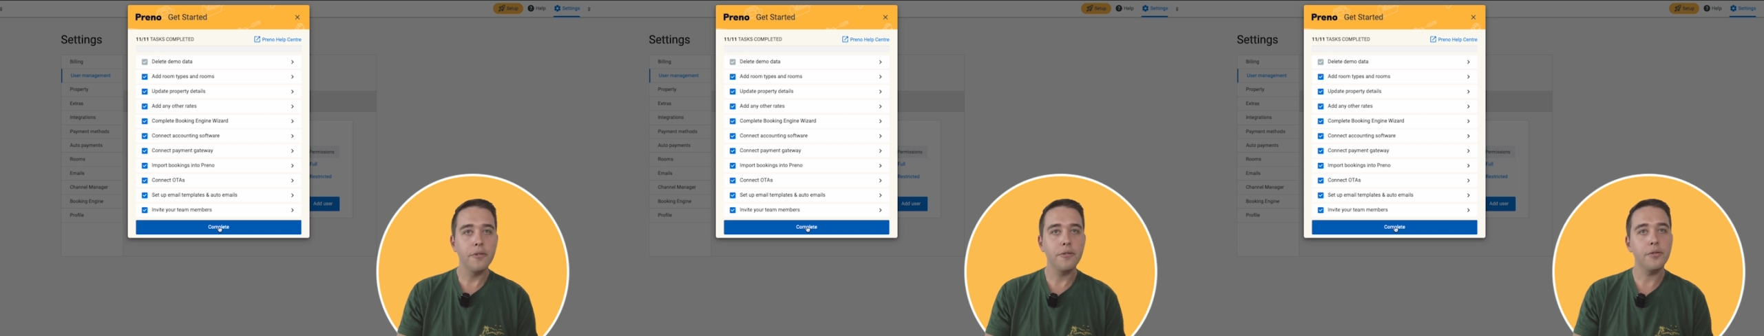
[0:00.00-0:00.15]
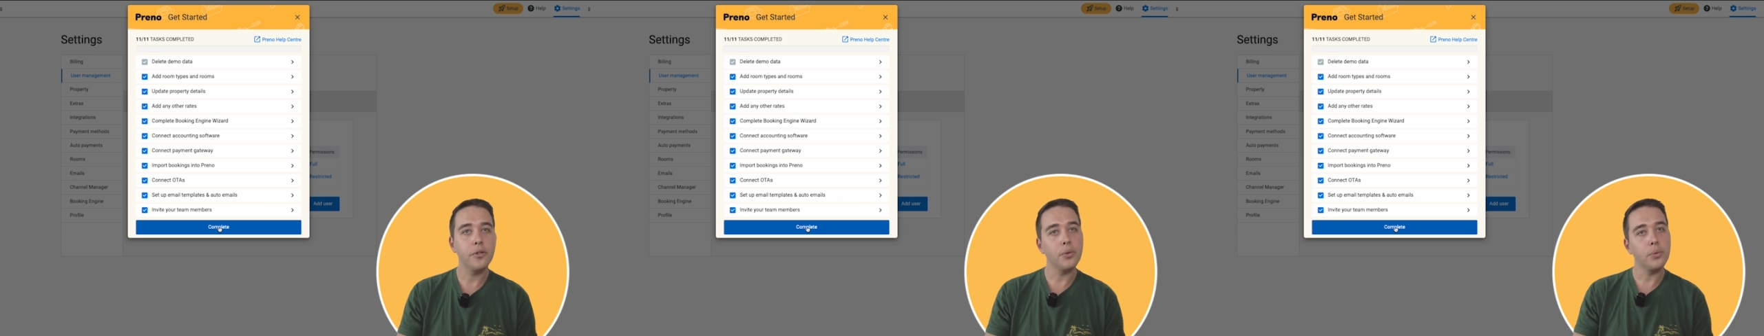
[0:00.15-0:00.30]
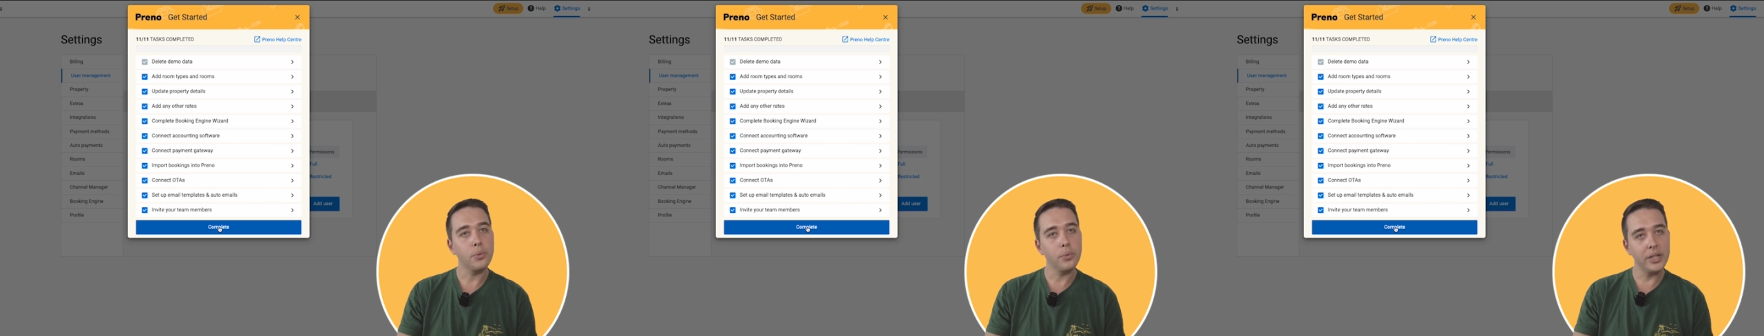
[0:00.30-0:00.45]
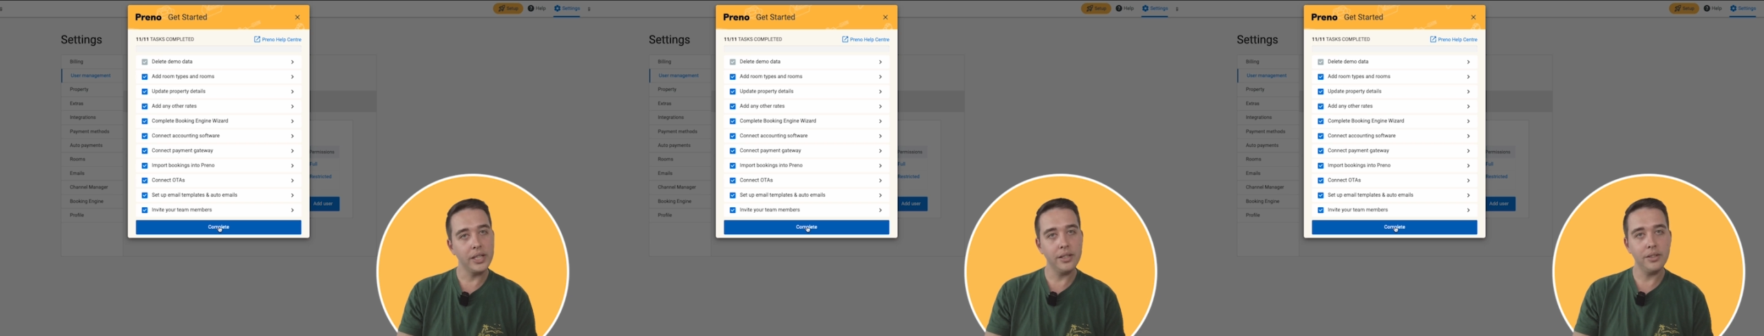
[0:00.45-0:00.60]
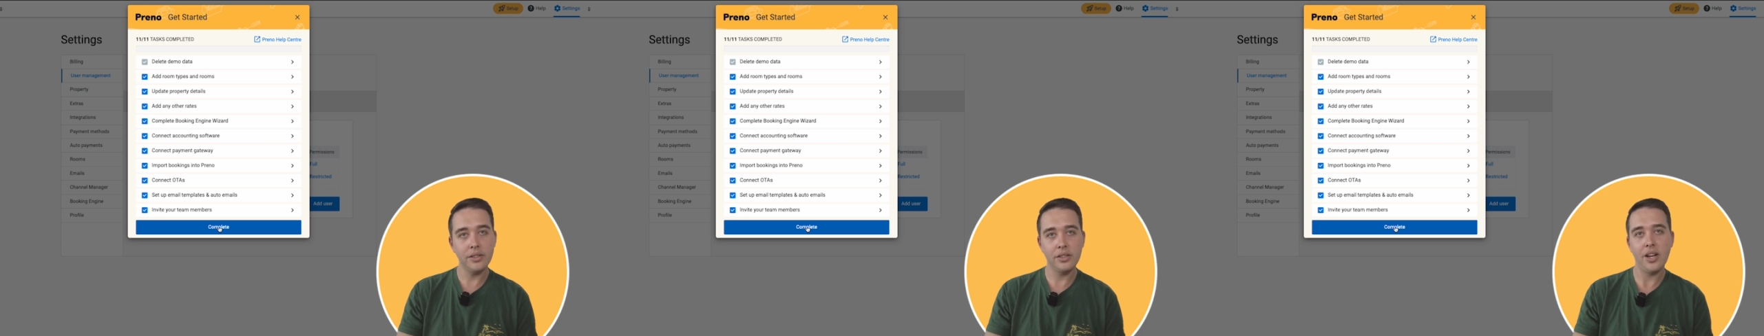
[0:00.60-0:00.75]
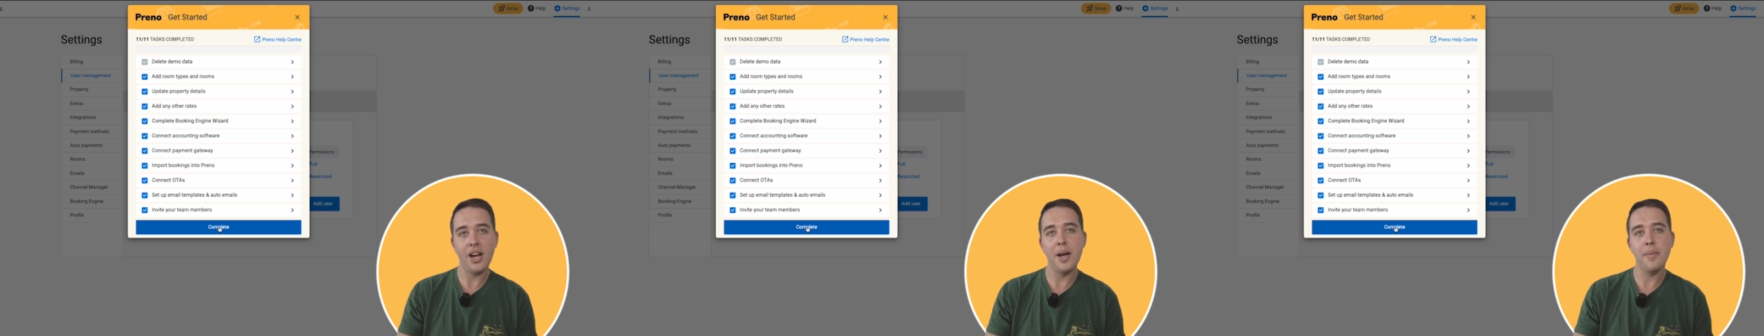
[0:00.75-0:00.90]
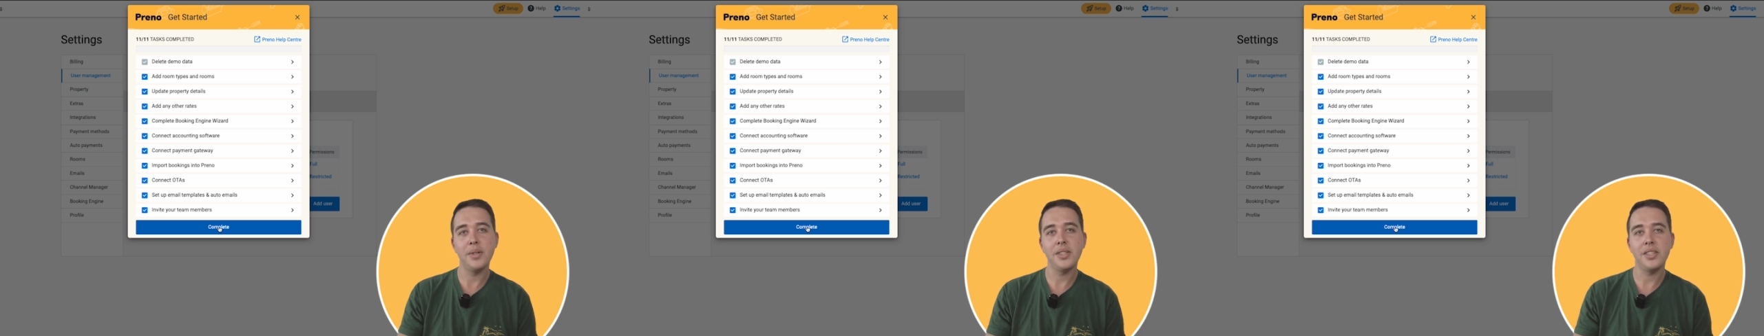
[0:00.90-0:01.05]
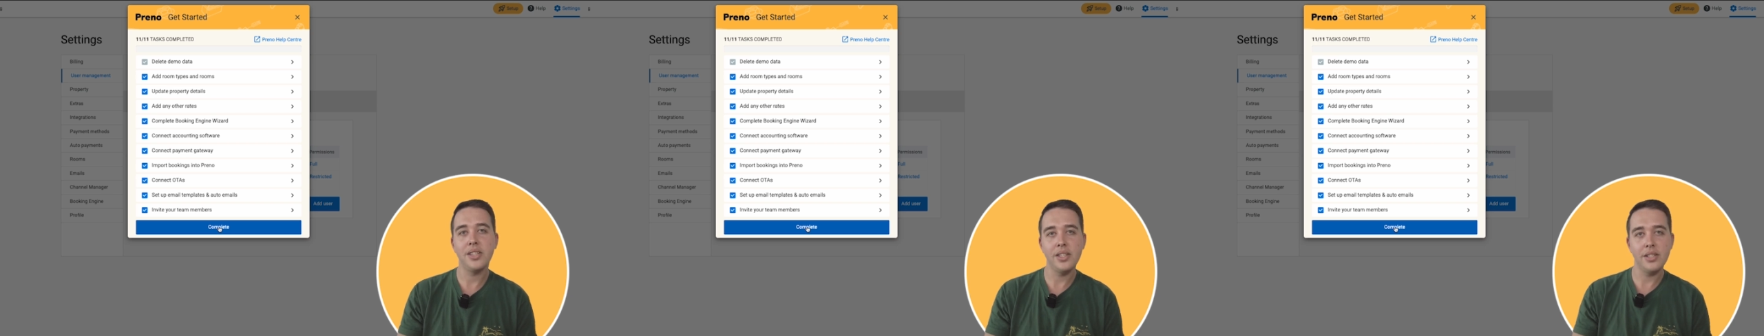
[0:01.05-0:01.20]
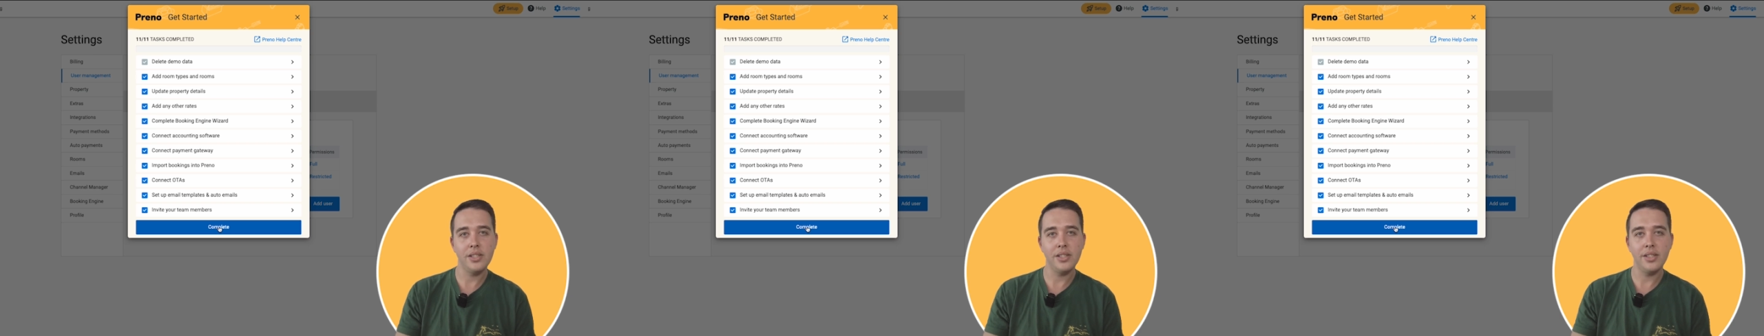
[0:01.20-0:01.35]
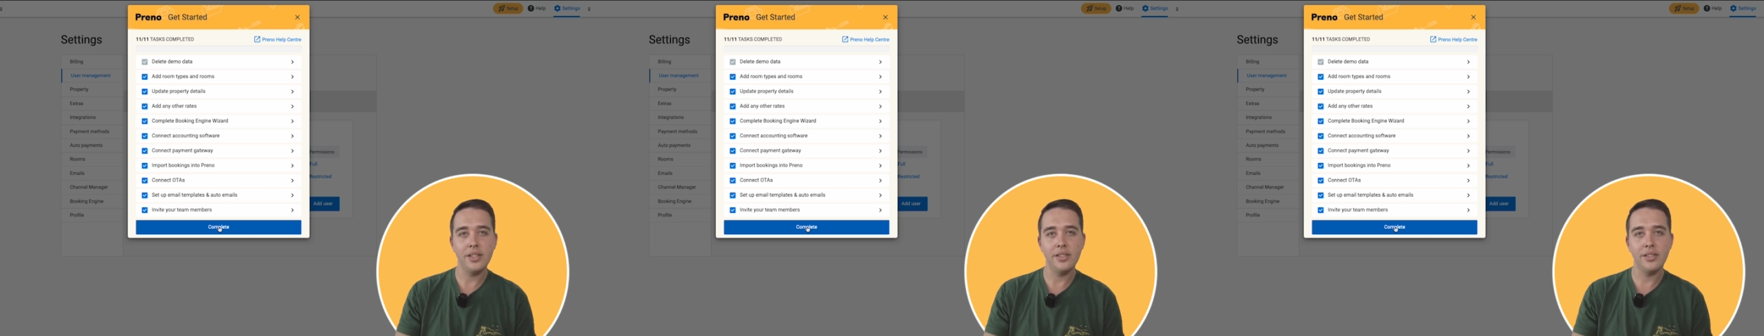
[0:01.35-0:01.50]
for real-time
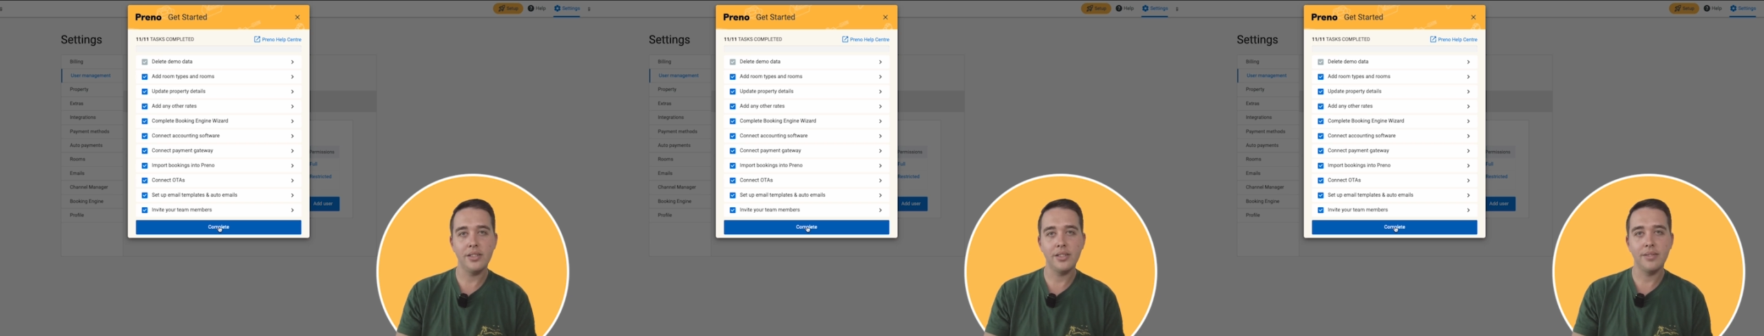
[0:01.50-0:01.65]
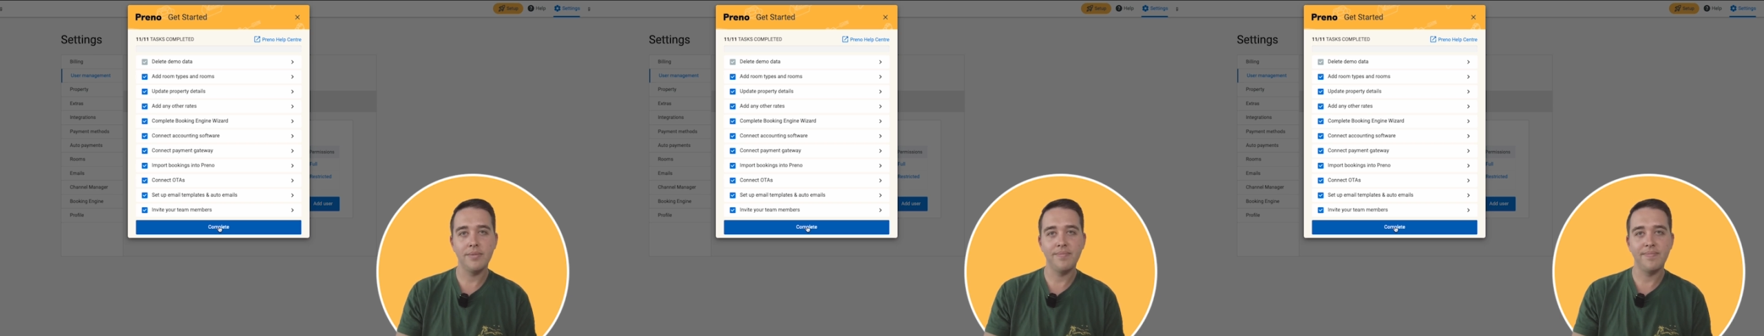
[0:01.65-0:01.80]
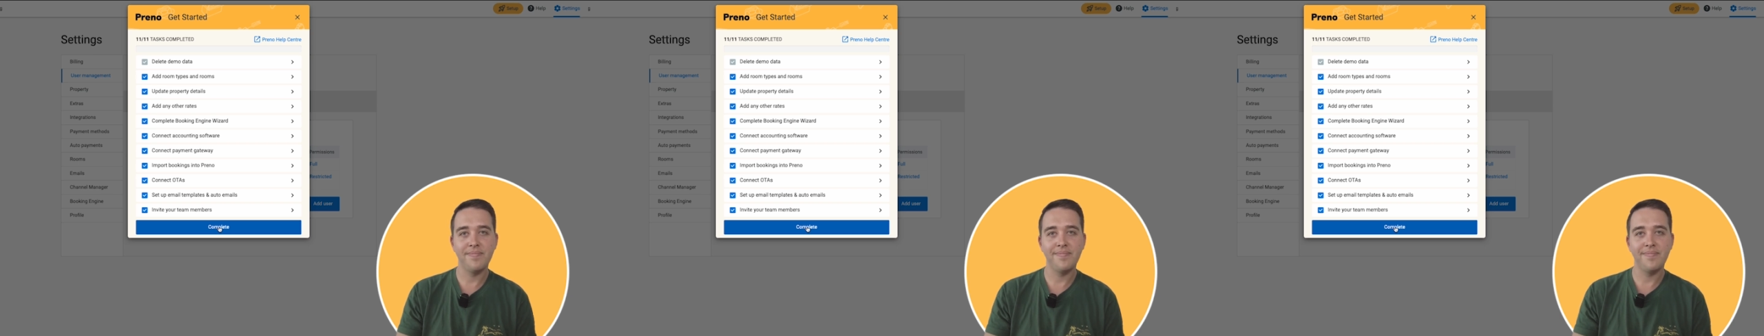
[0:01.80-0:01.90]
assistance.